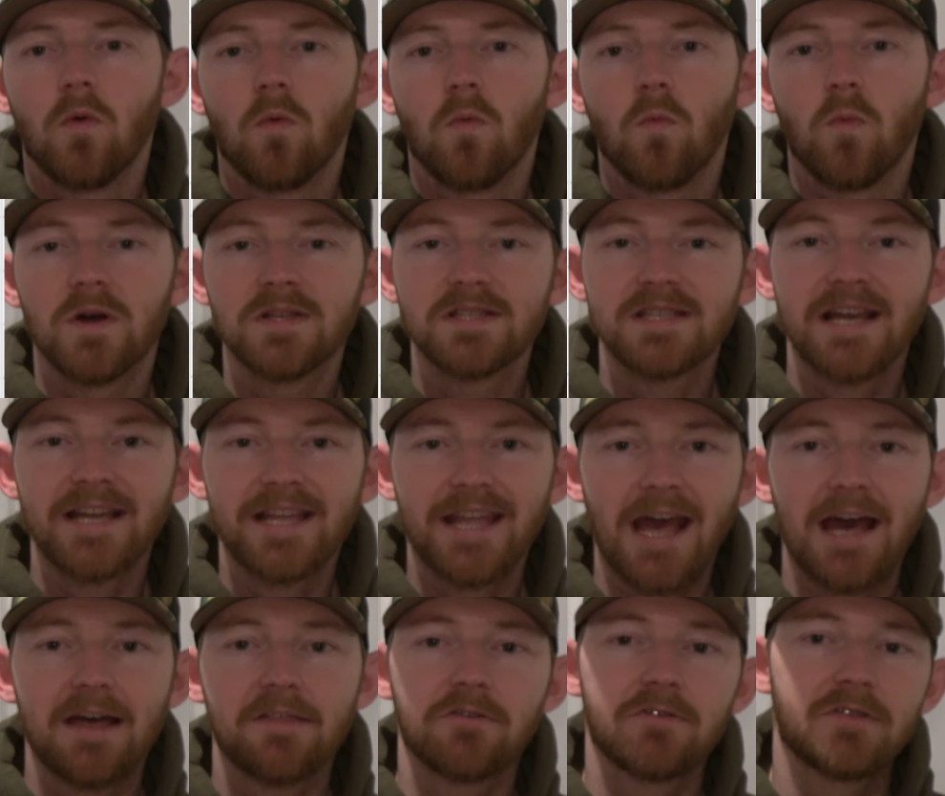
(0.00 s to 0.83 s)
Once I
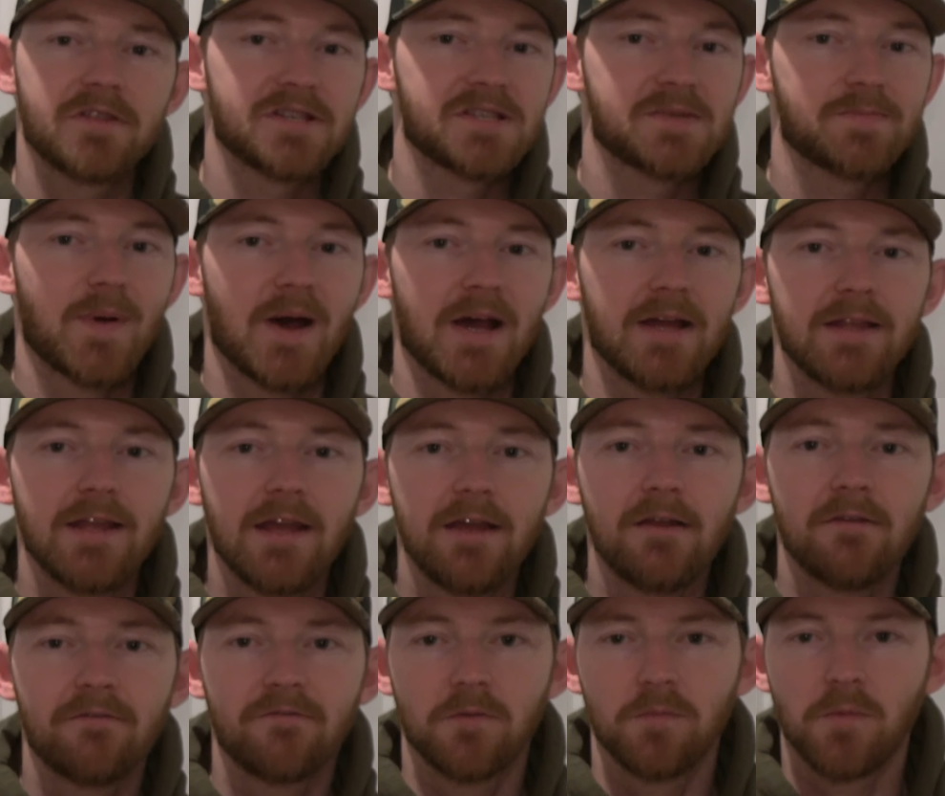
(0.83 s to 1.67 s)
gathered the spine
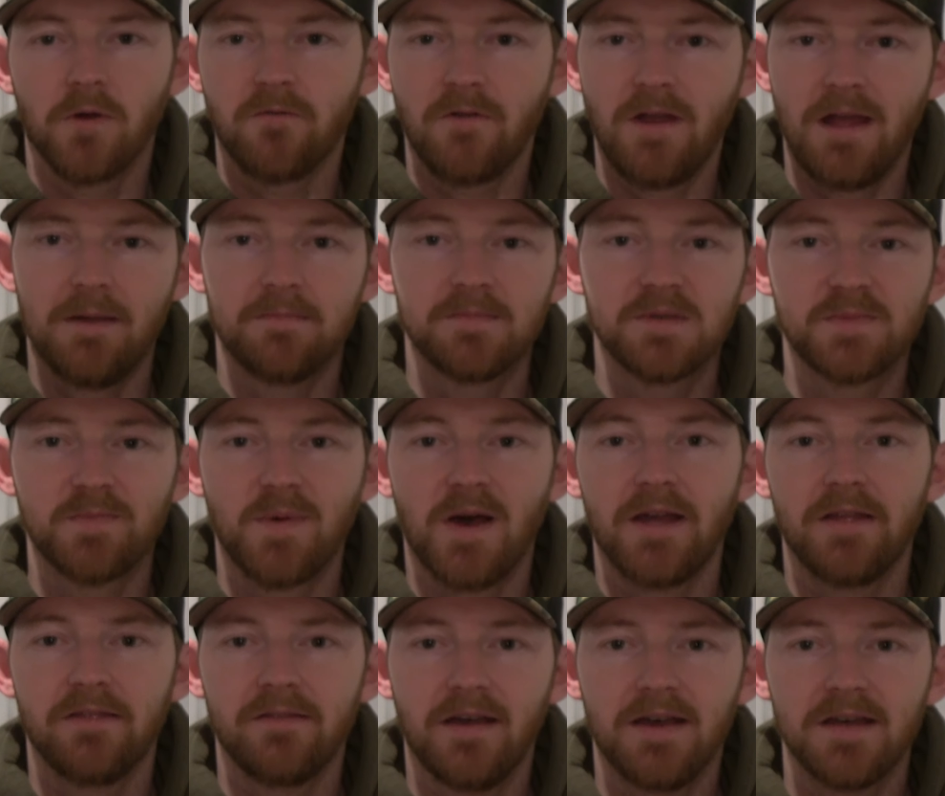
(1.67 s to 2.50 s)
data from the RAM
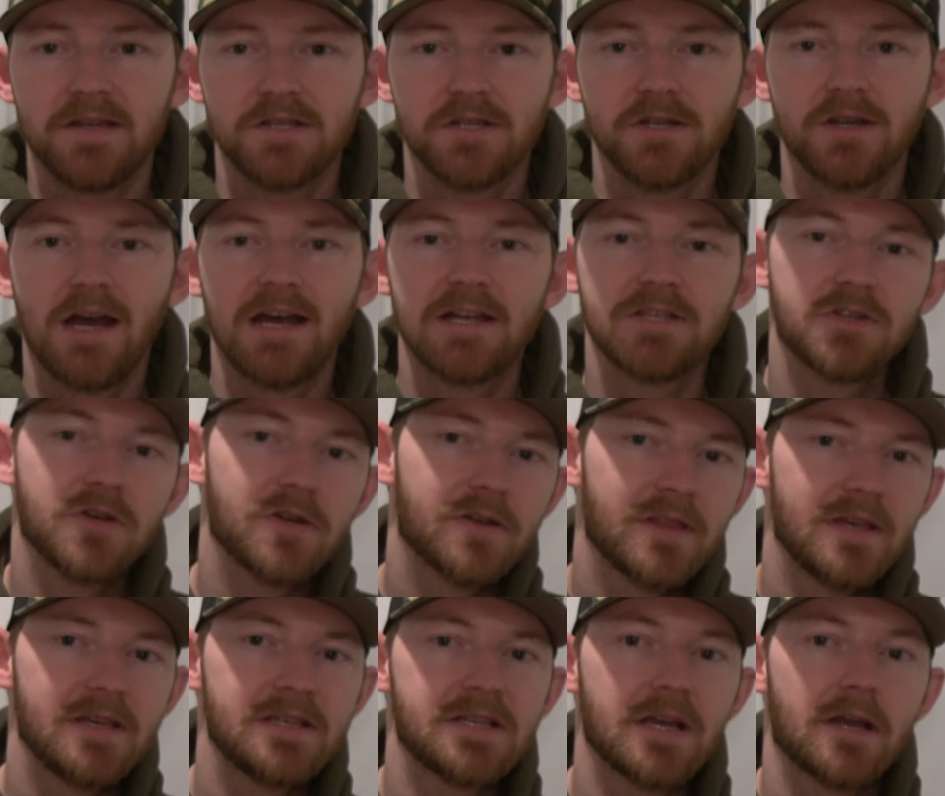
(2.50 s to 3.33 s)
spine tester, I took
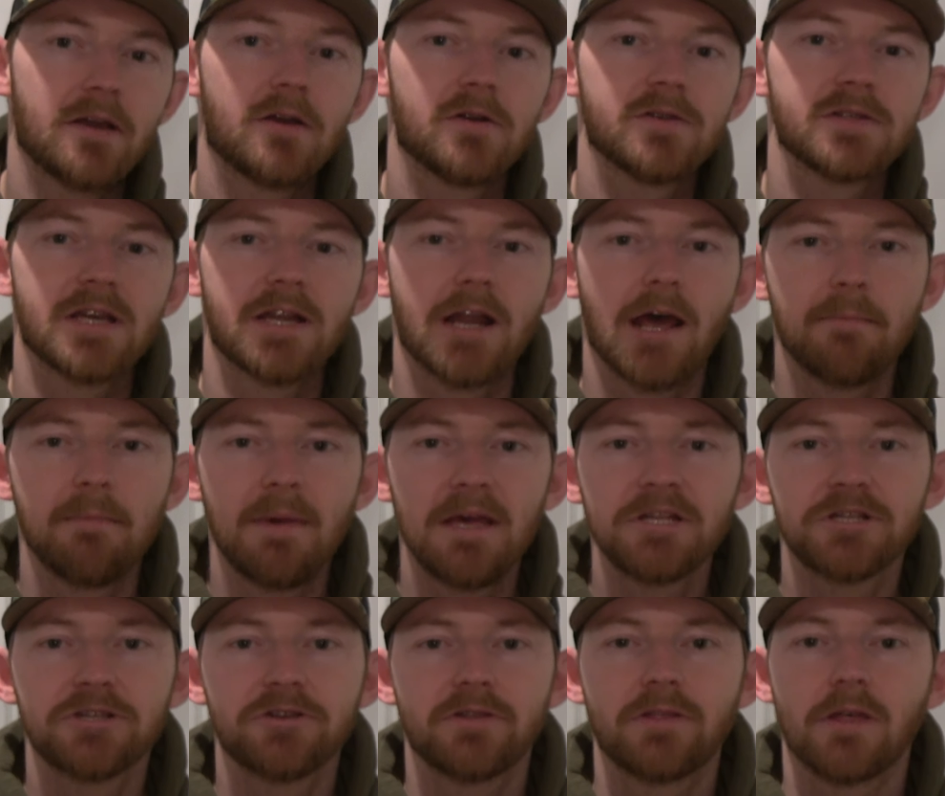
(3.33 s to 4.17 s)
these arrows and I
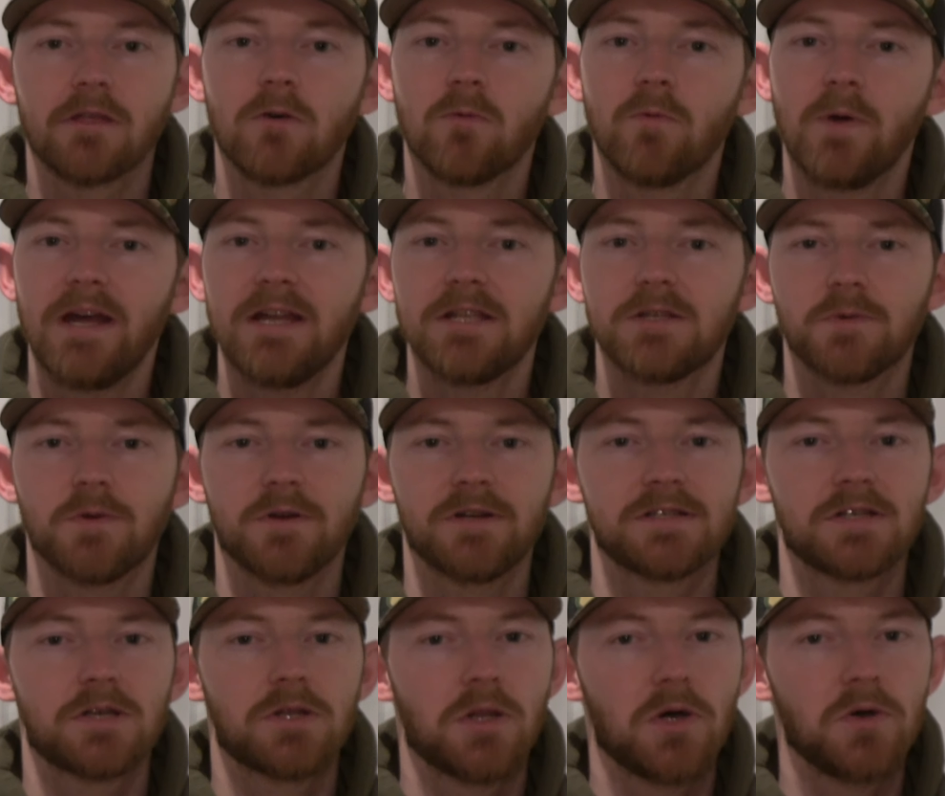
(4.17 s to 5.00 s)
made sure that the weights were
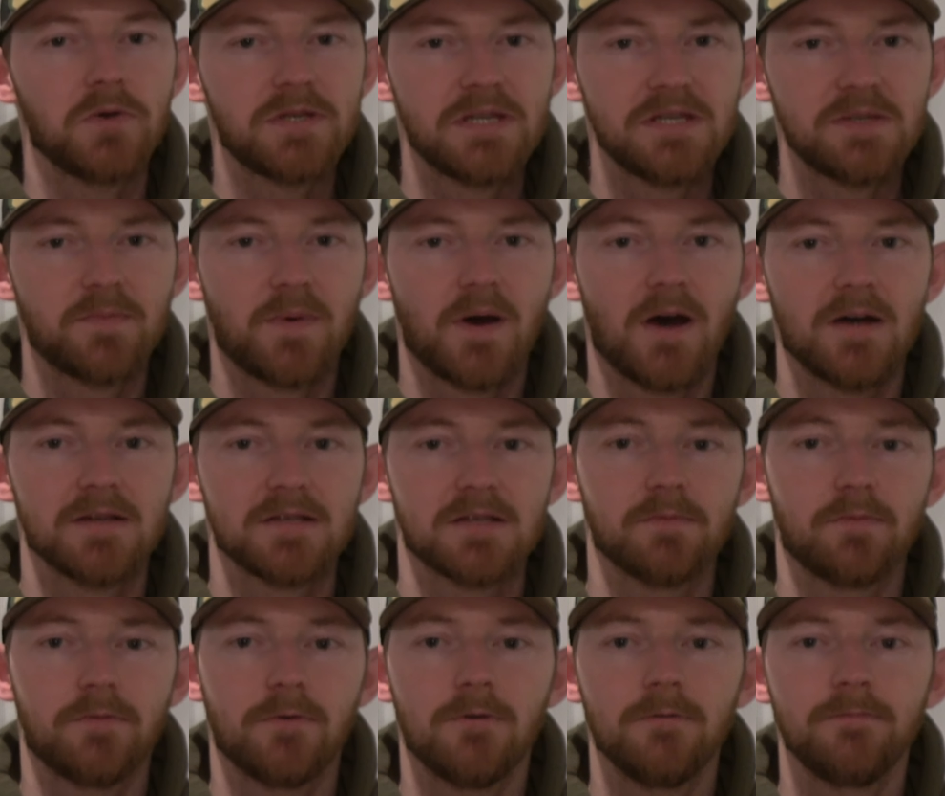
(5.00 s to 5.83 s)
as close as
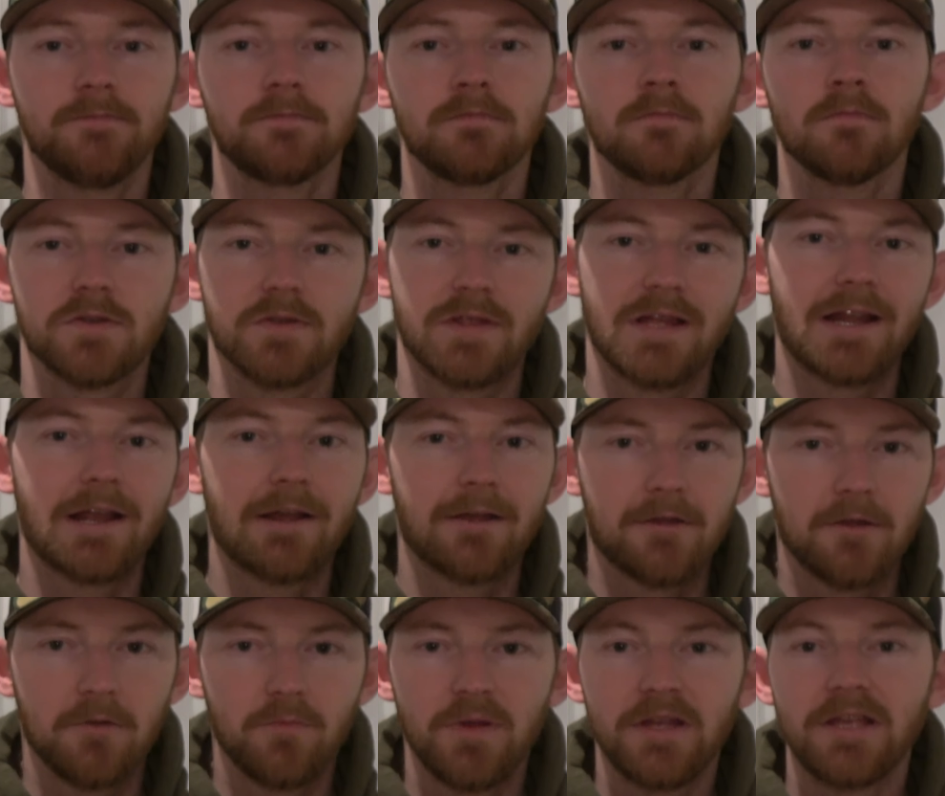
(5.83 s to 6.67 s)
possible so that I
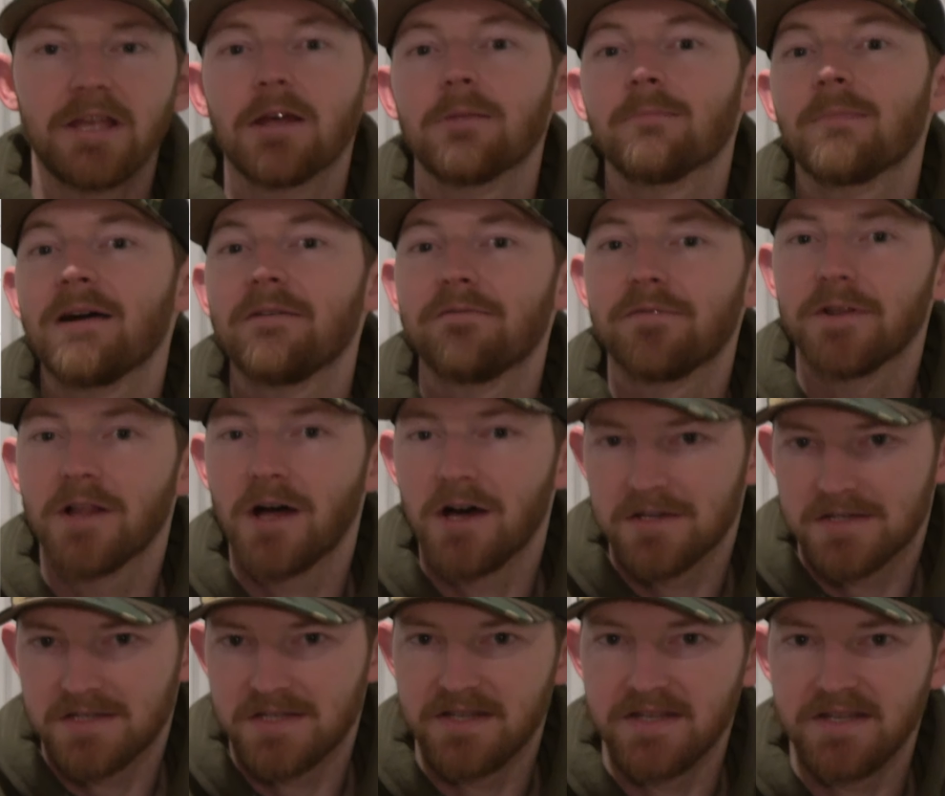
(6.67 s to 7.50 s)
could begin my
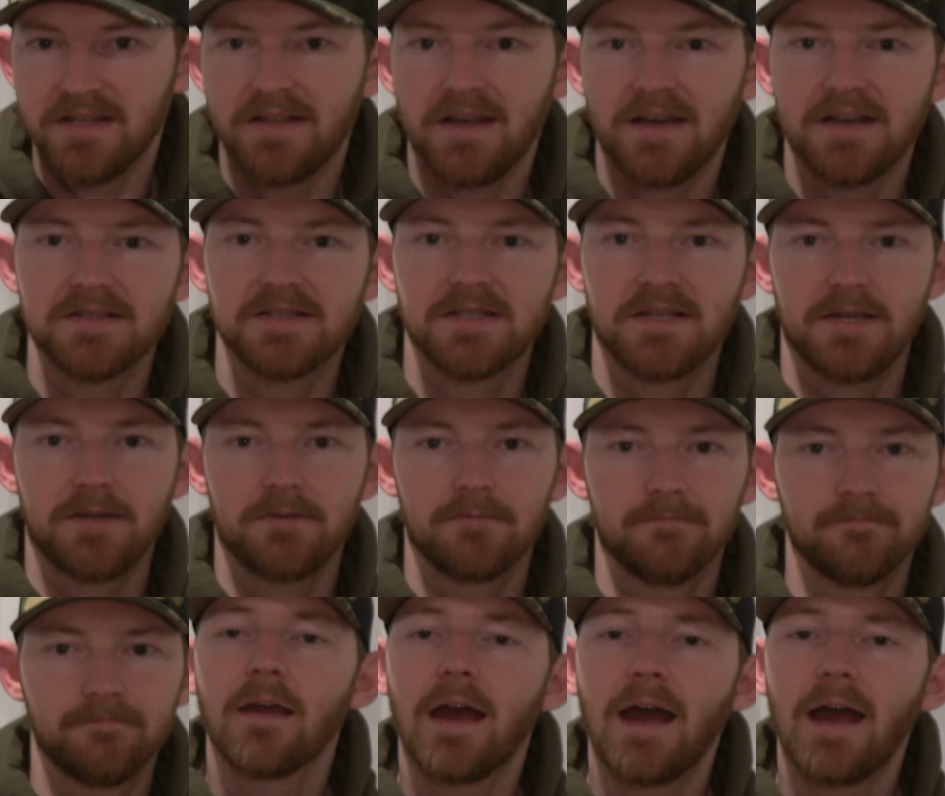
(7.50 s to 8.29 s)
velocity testing.